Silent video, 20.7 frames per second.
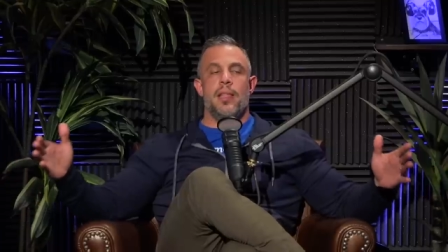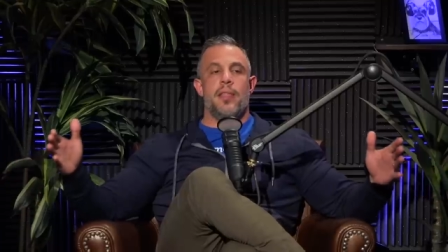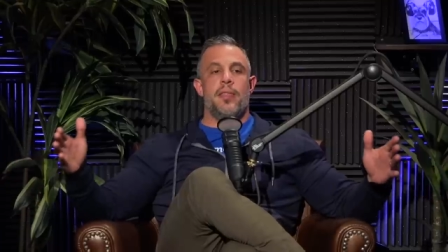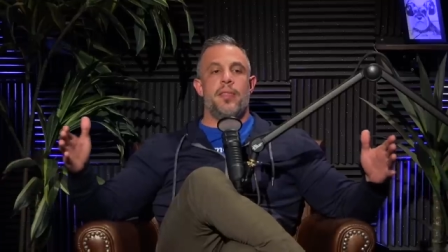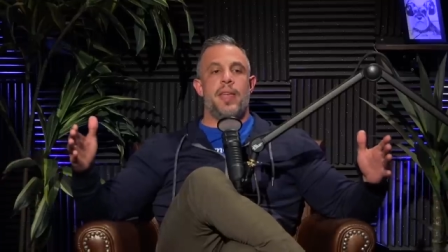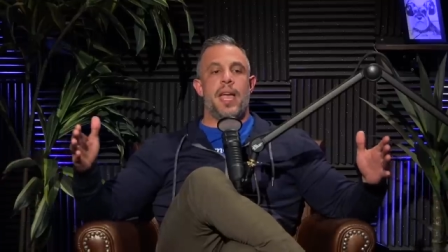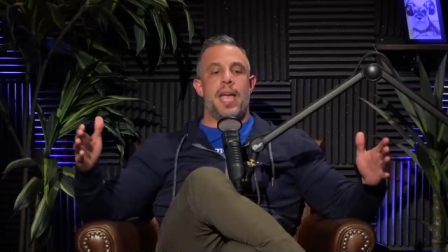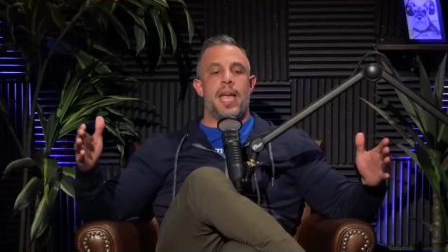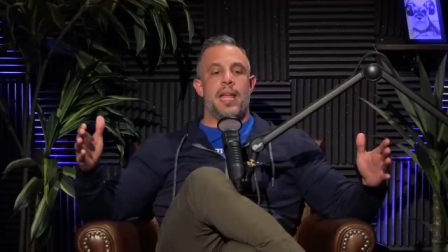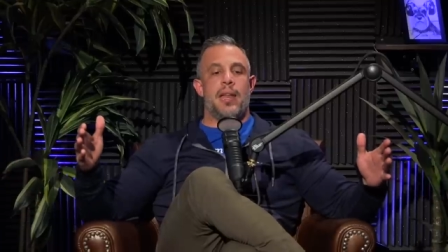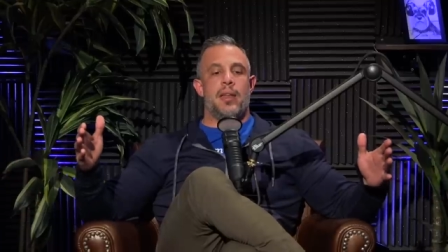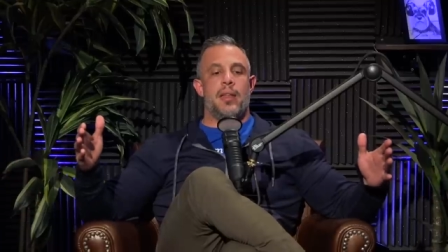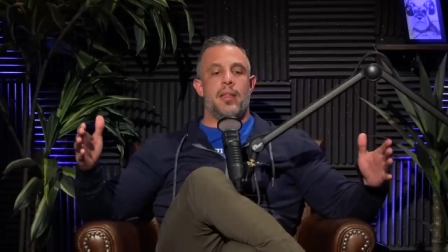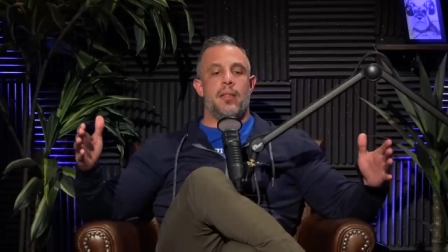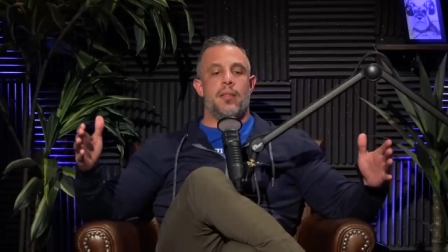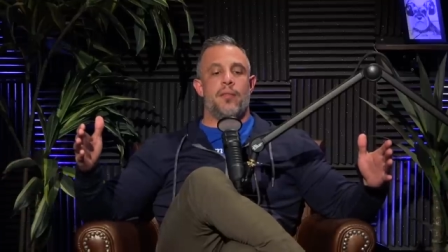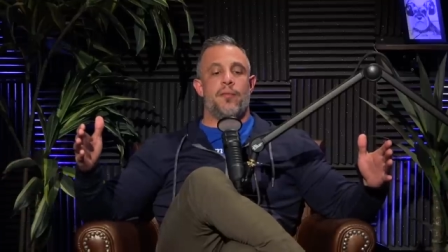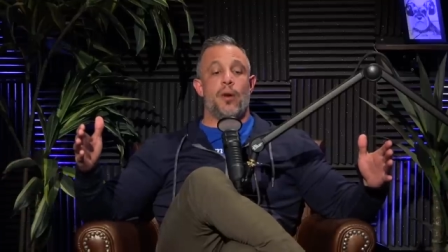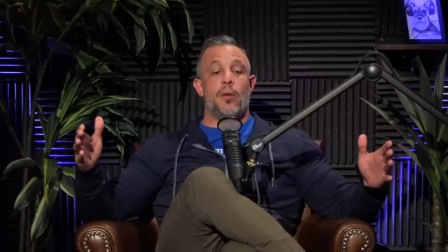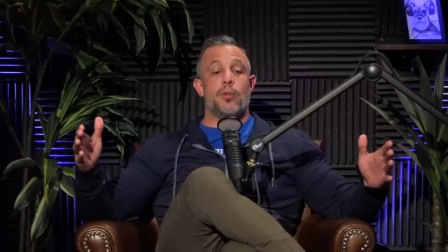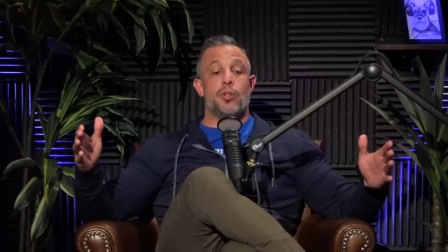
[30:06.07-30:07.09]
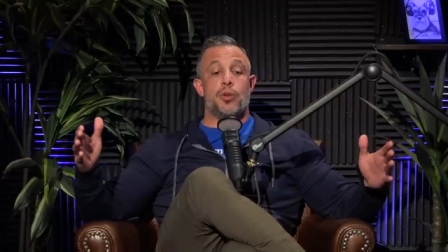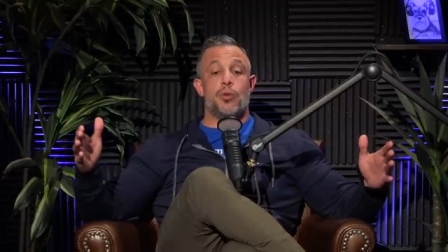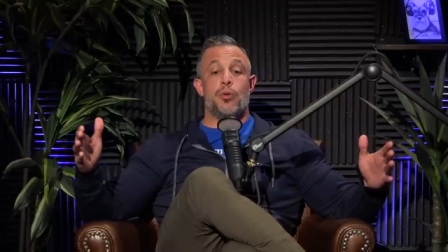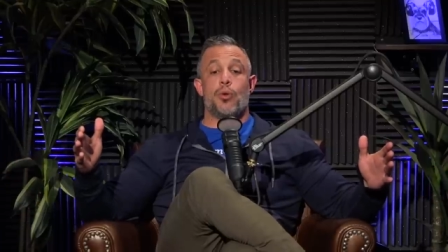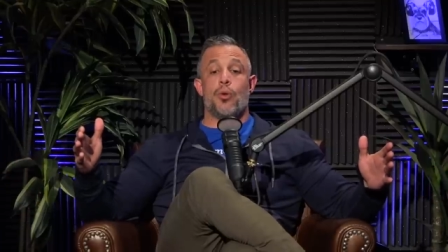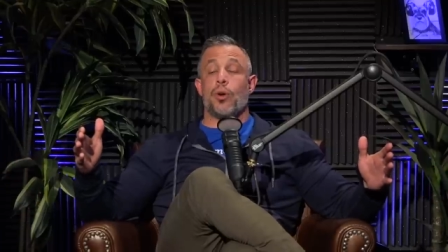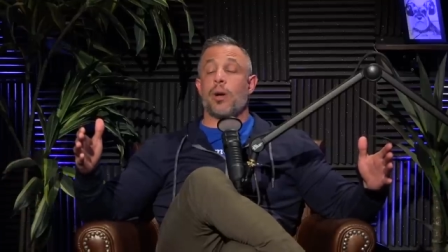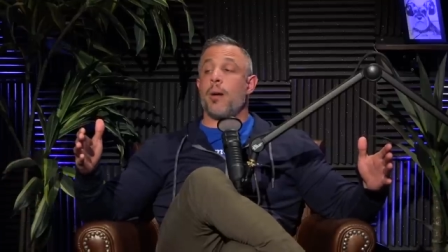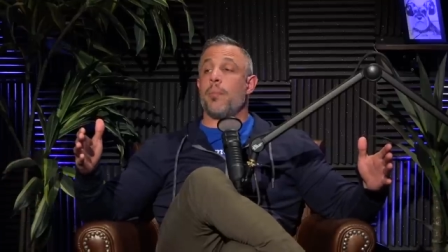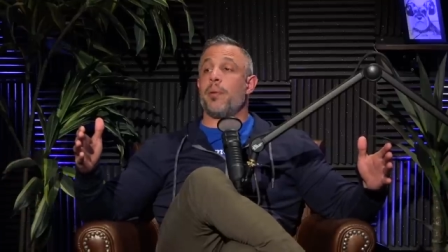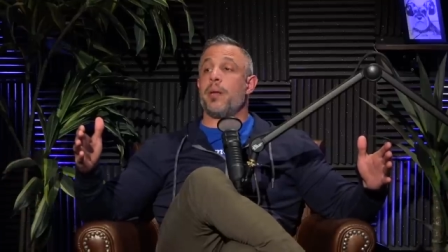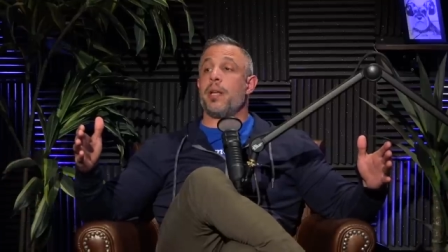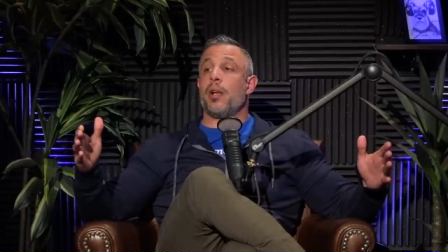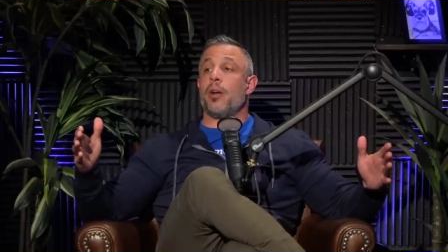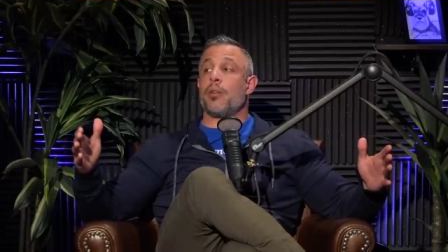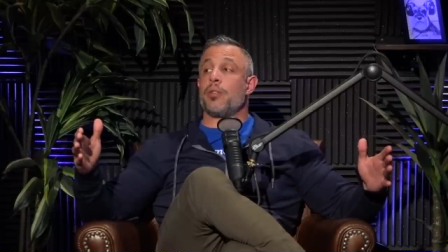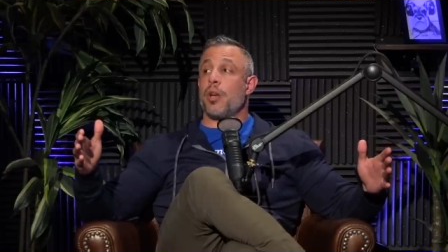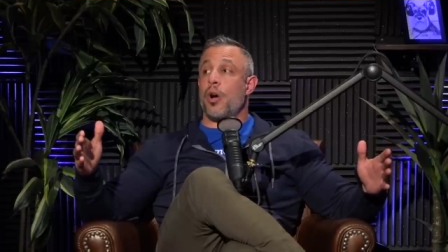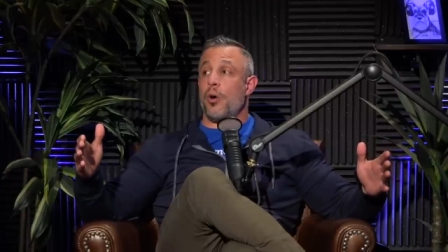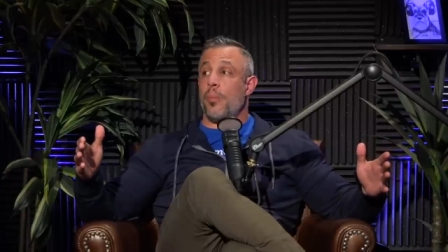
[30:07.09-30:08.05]
then the pharmaceutical company
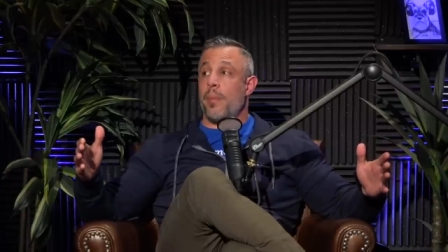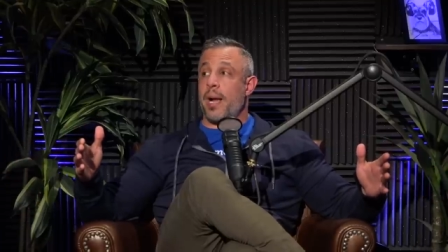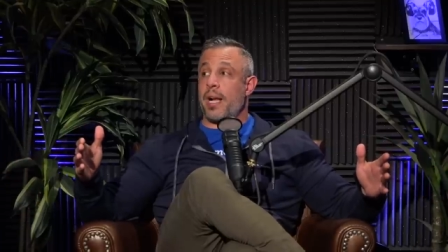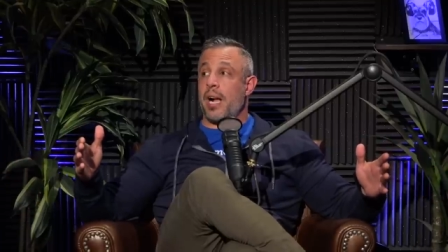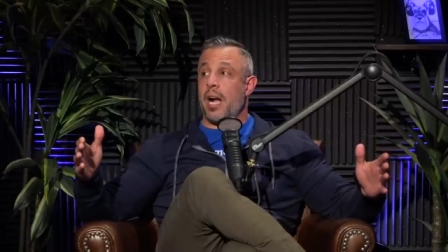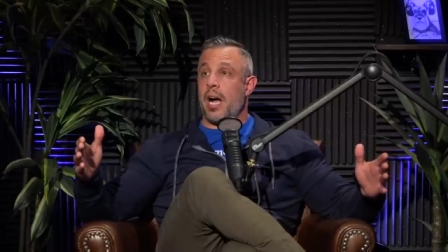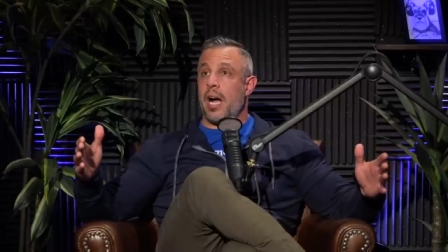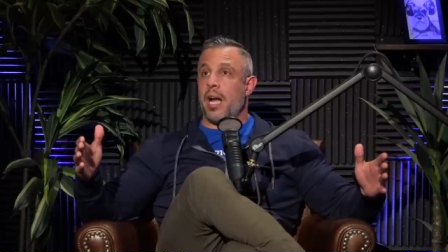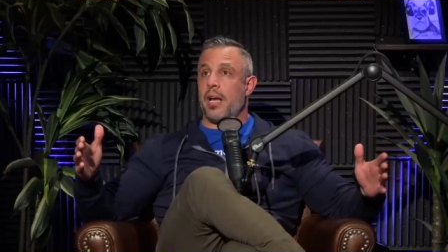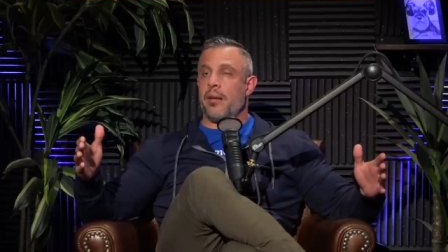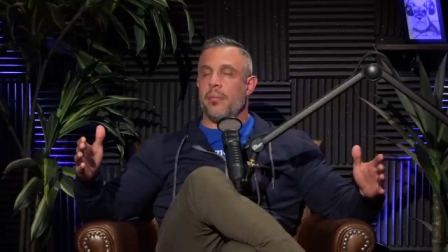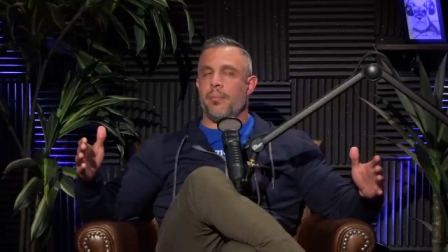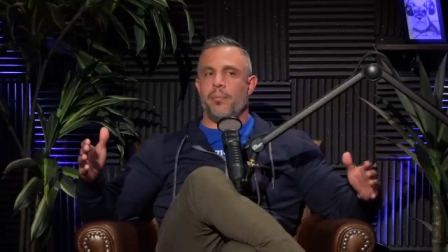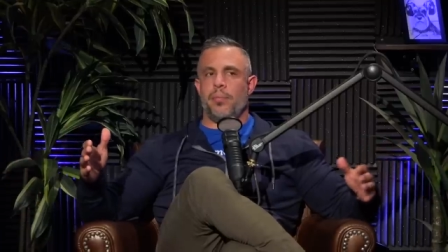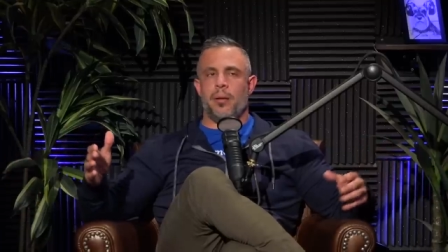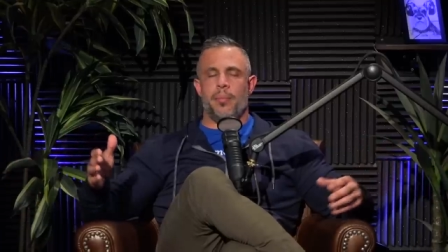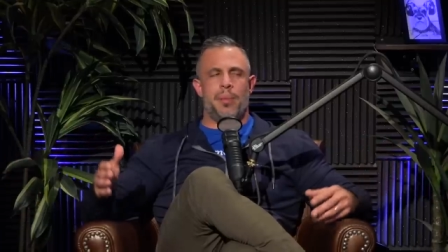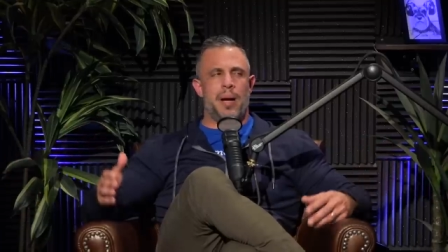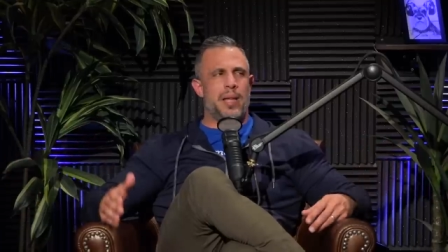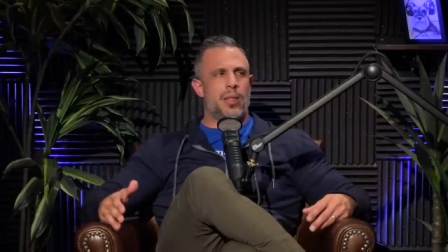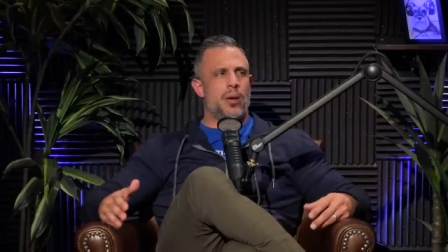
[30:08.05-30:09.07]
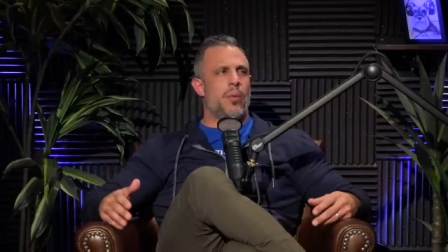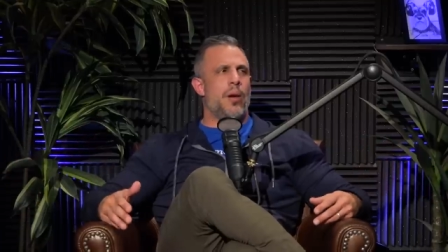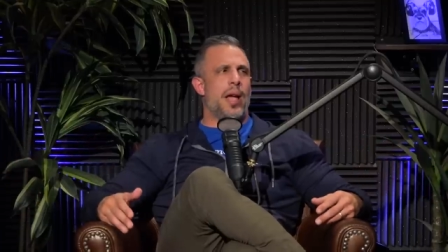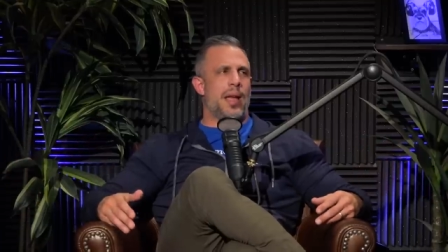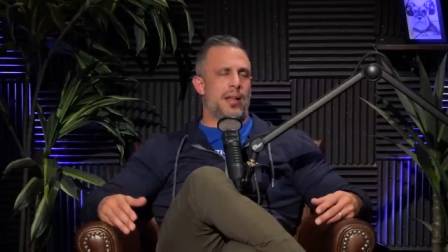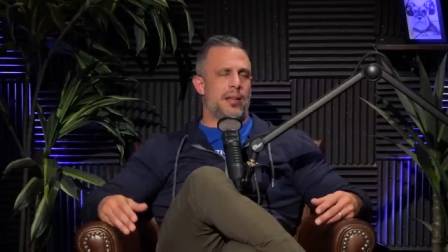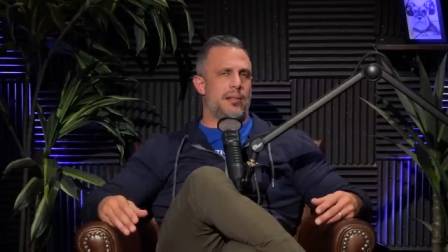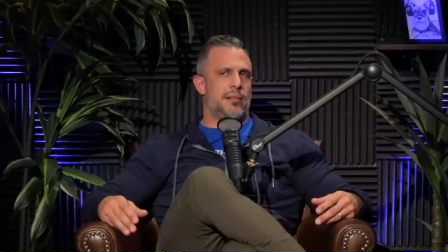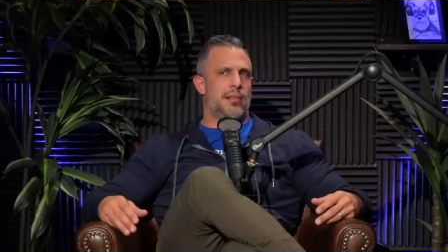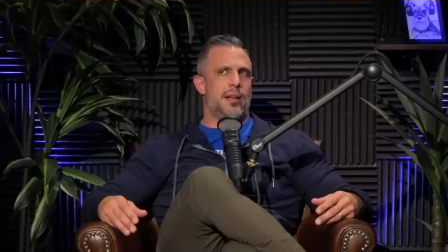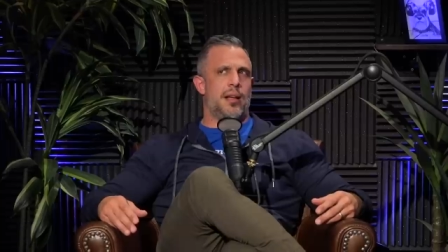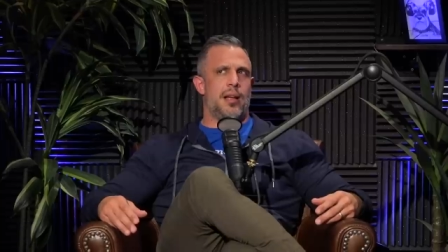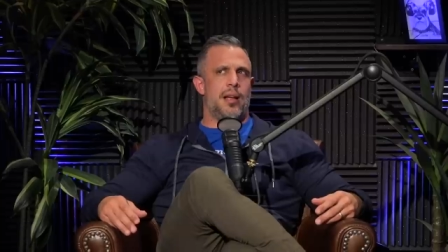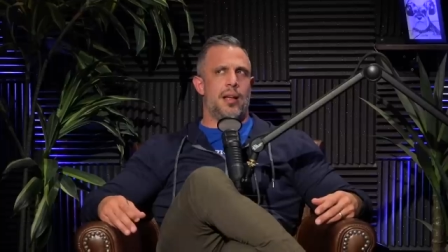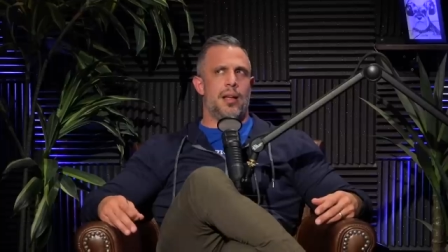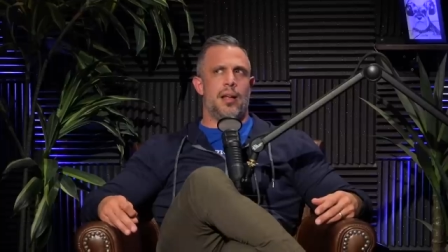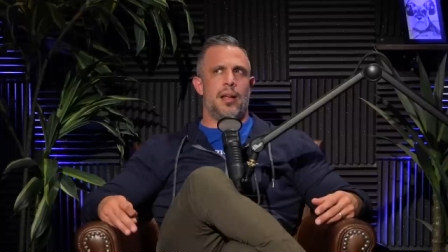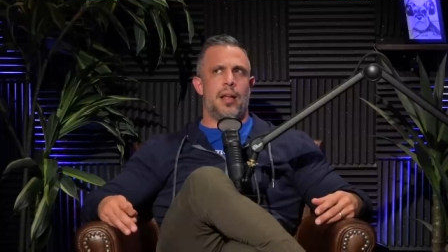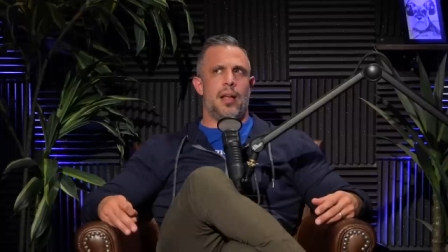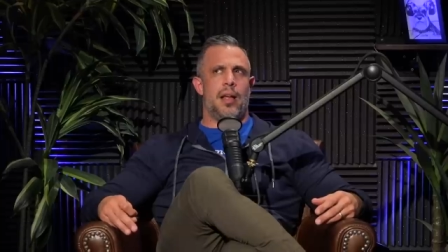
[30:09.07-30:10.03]
goes, oh my God, by the way,
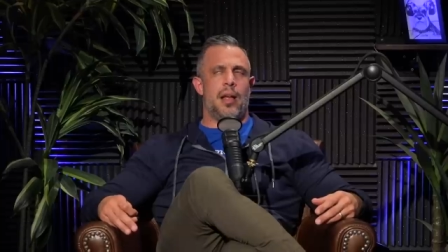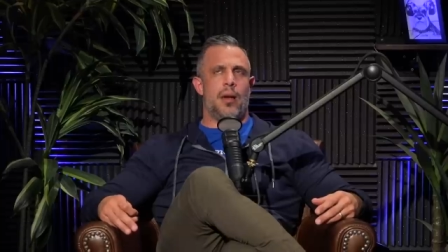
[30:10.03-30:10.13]
uh,